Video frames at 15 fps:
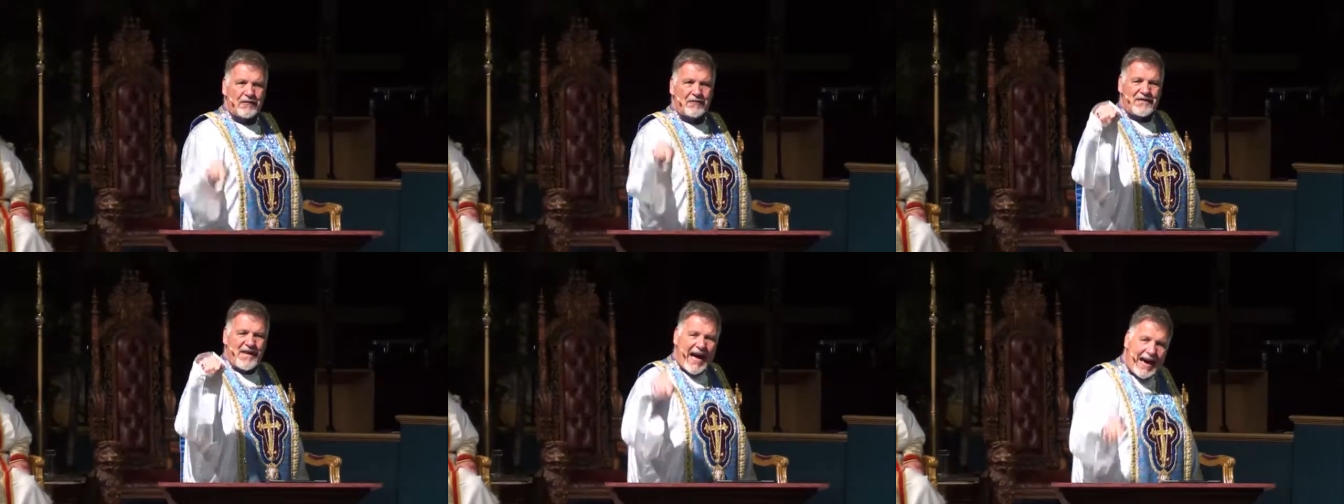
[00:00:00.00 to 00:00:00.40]

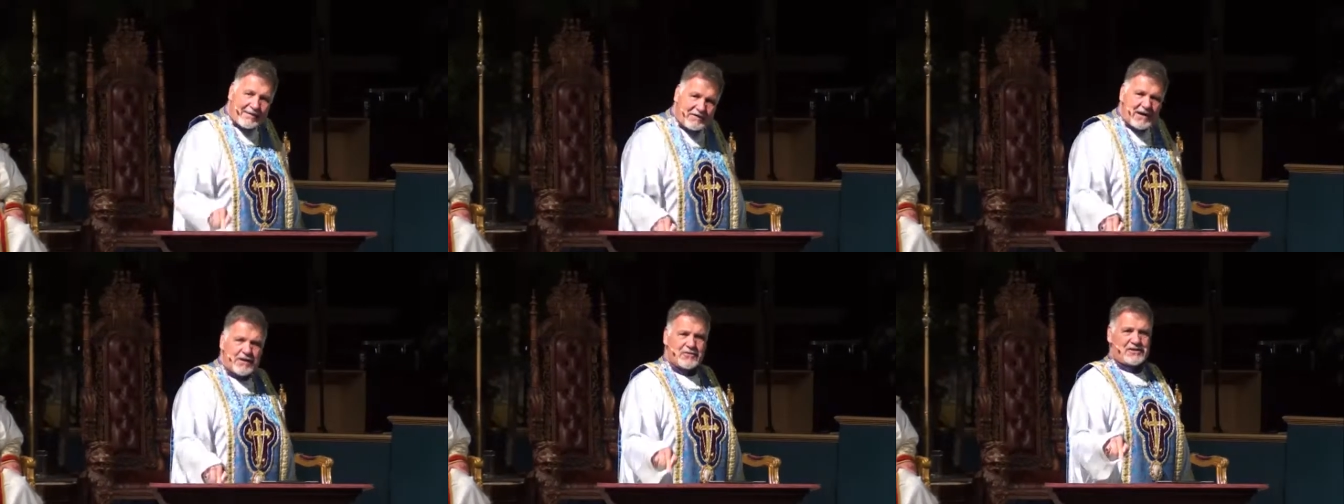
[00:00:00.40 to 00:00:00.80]

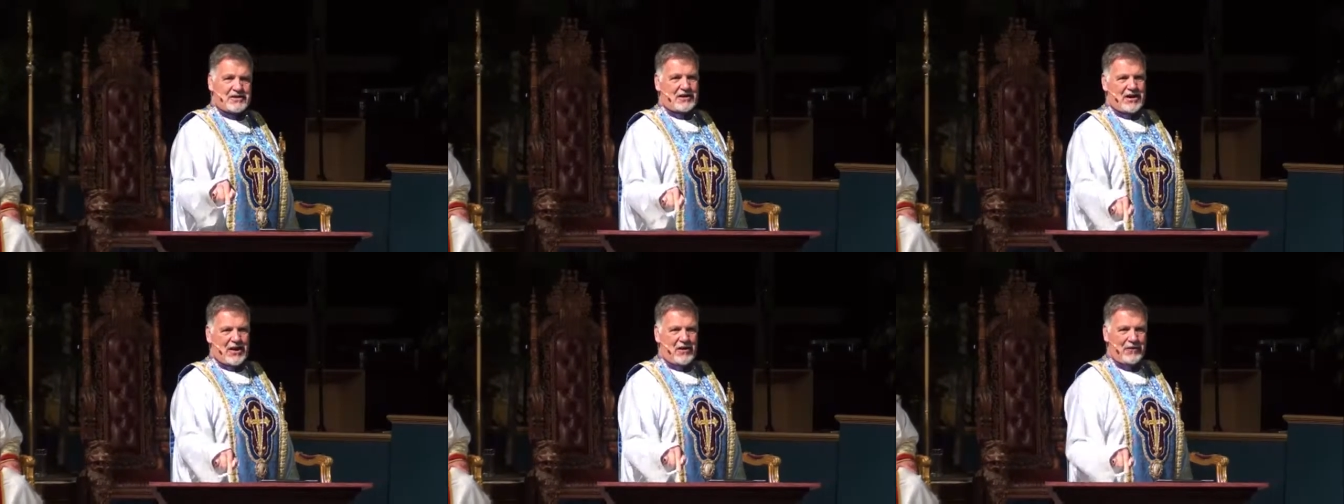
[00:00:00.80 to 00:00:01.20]
five years
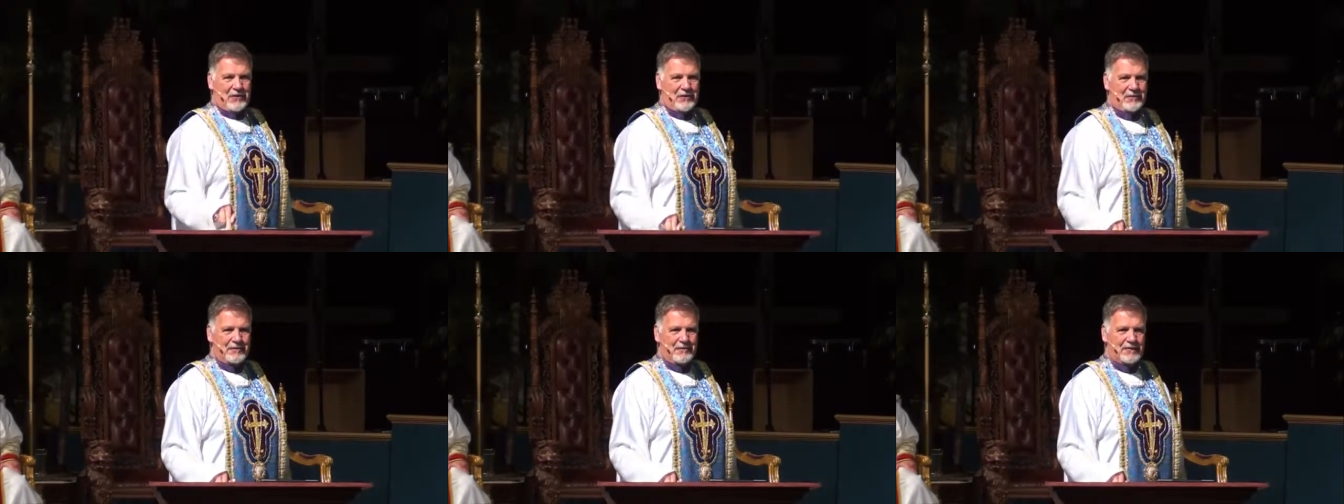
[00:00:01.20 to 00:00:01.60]
ago.
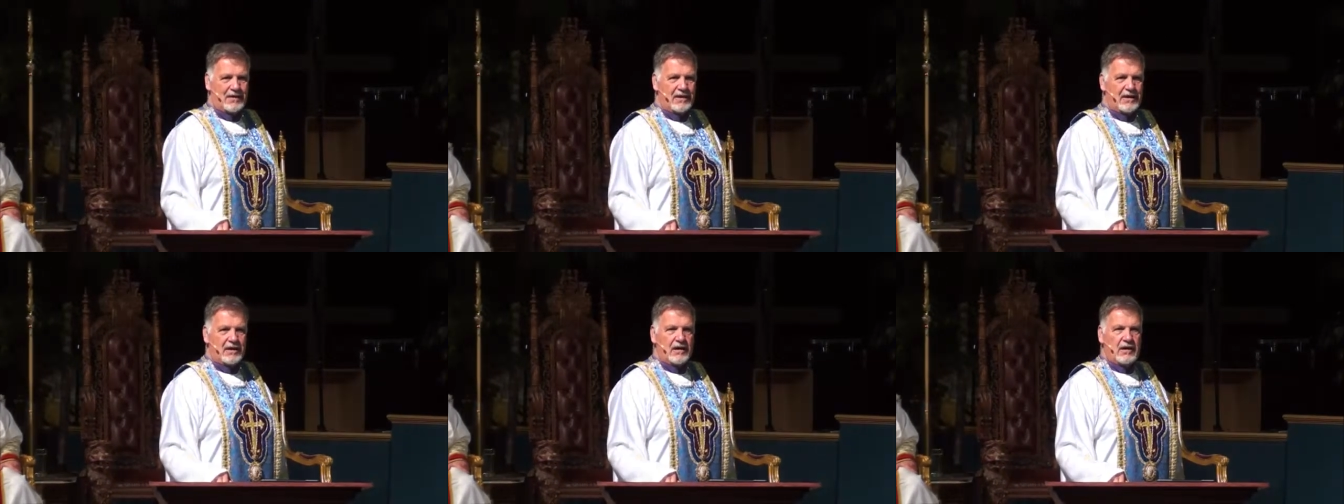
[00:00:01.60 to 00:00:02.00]

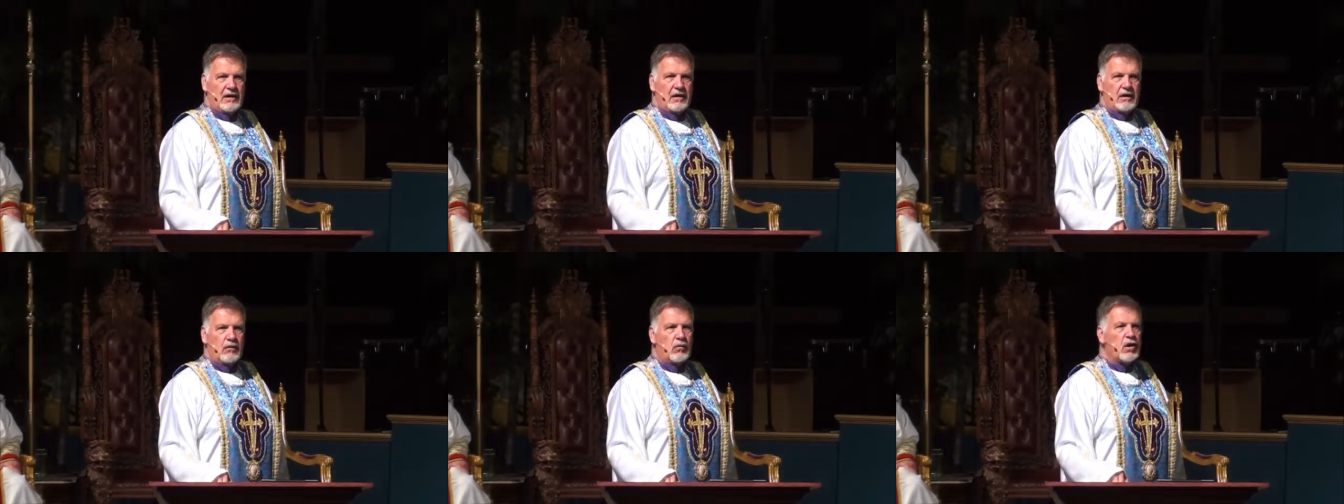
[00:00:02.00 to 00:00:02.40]

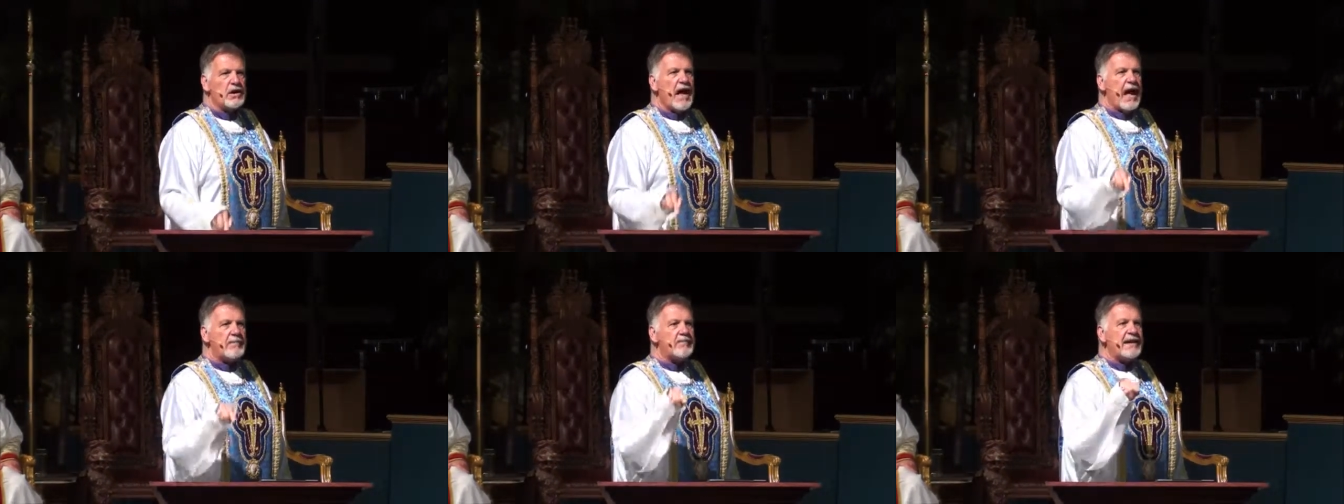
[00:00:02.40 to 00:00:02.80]
We're
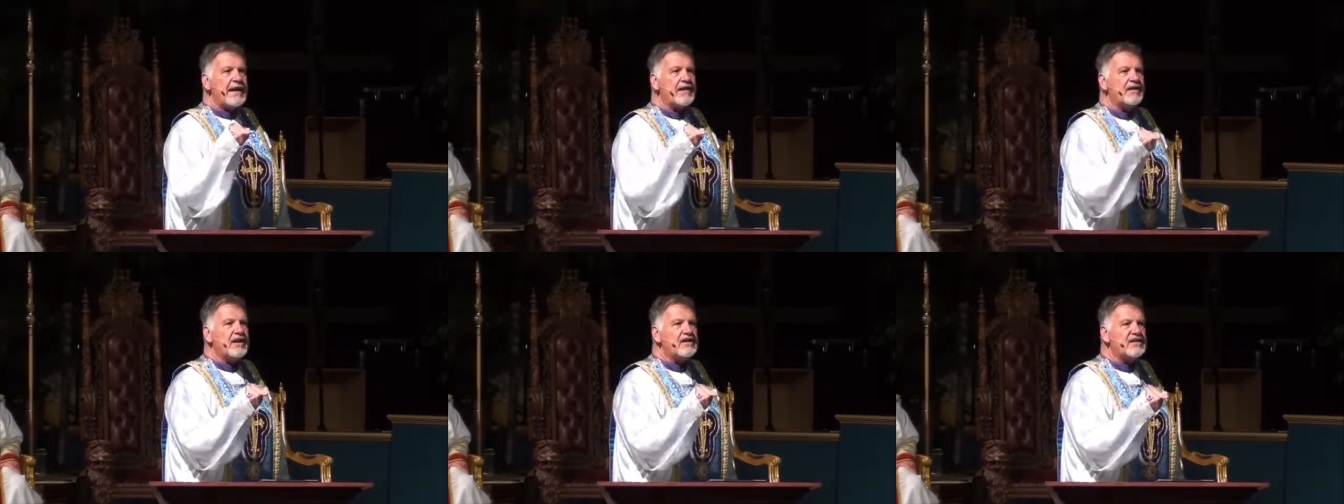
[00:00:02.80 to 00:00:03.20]
not
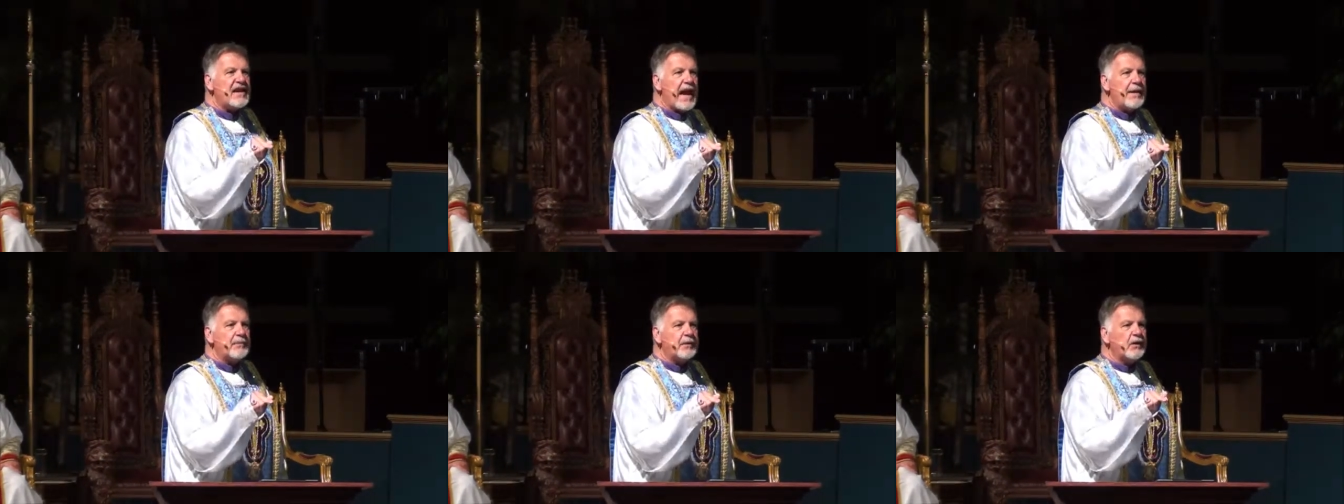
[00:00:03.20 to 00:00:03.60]
being
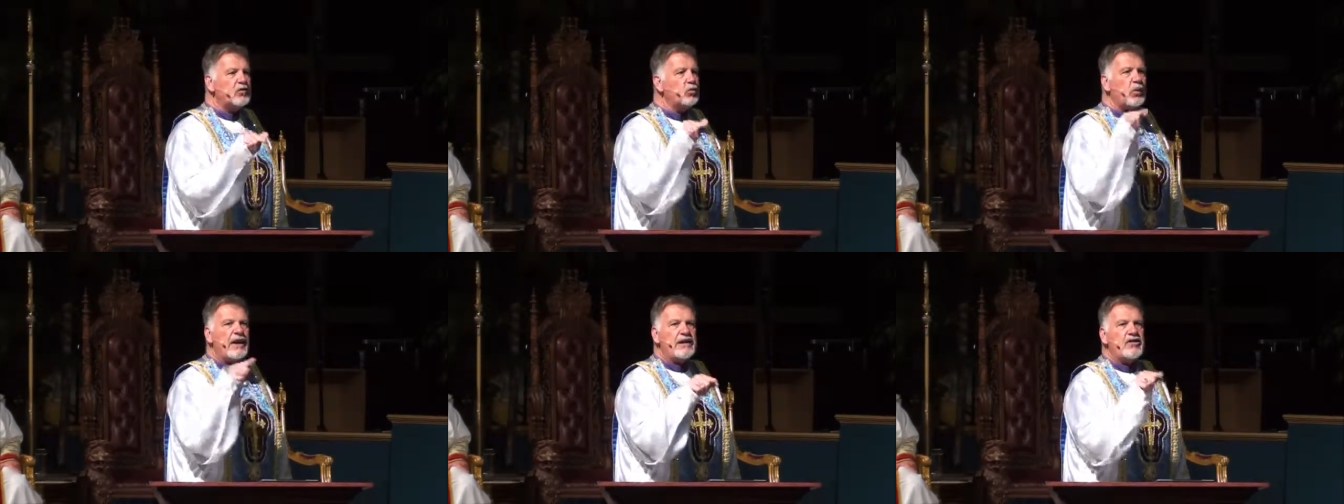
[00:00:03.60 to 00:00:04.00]

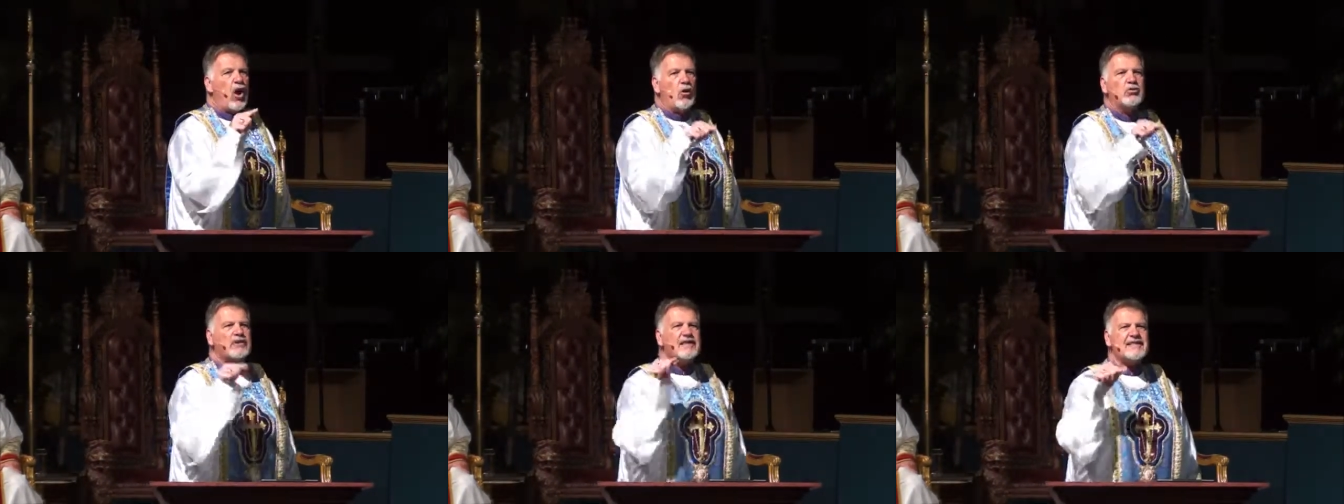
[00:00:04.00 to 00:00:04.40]
discipled, we
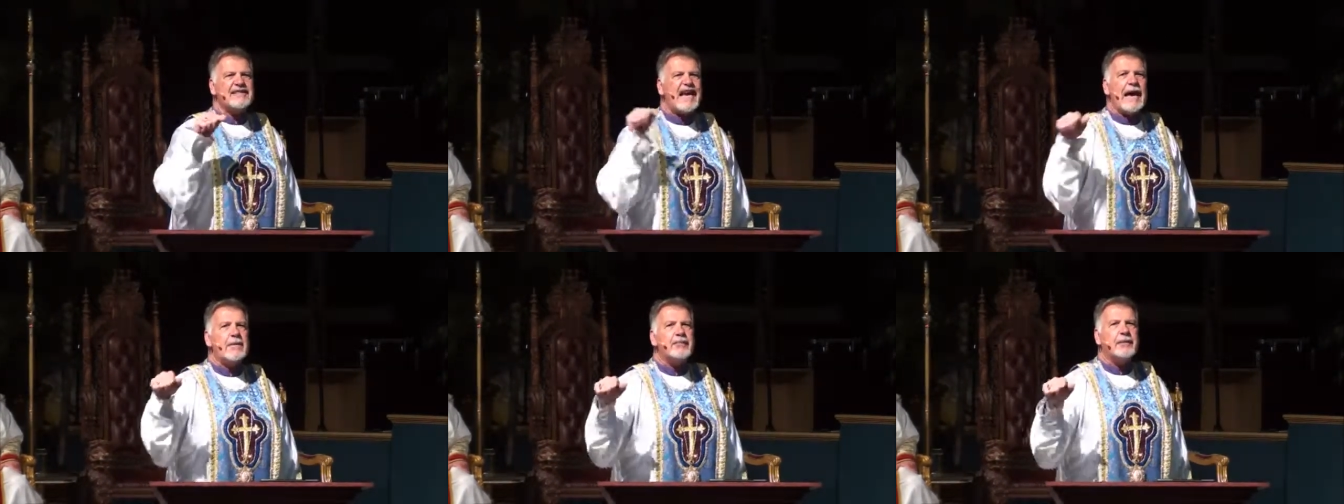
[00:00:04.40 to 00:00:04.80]
don't
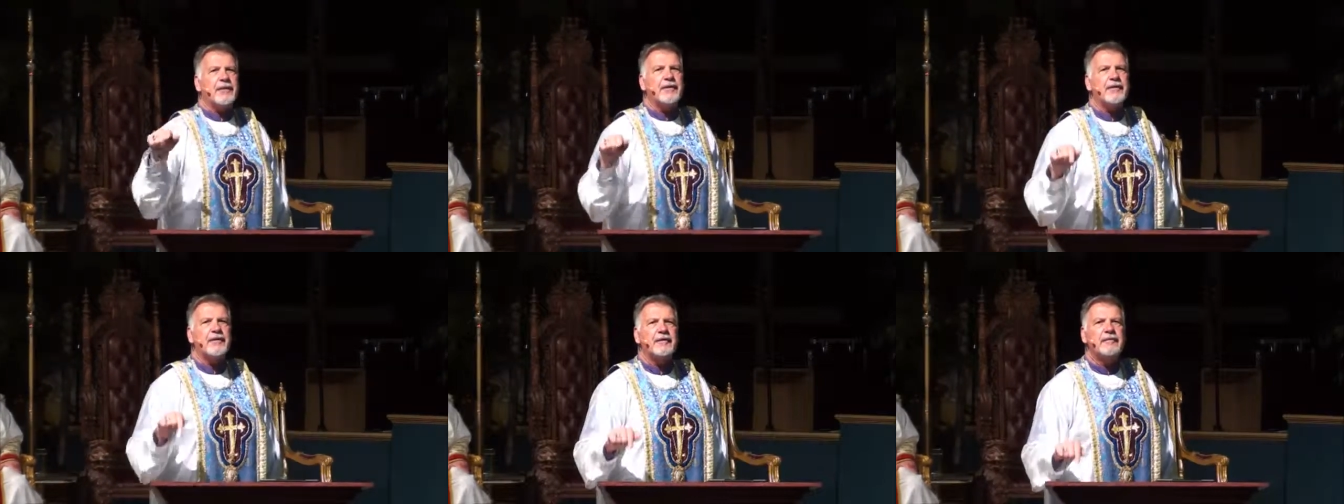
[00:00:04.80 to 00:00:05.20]

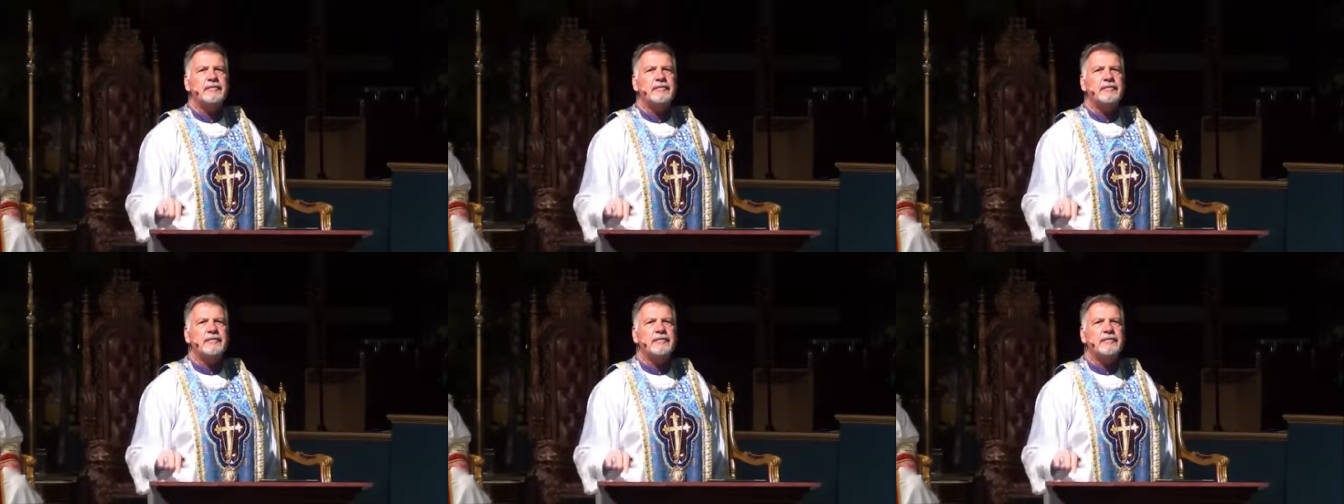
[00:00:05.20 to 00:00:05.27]
disciple.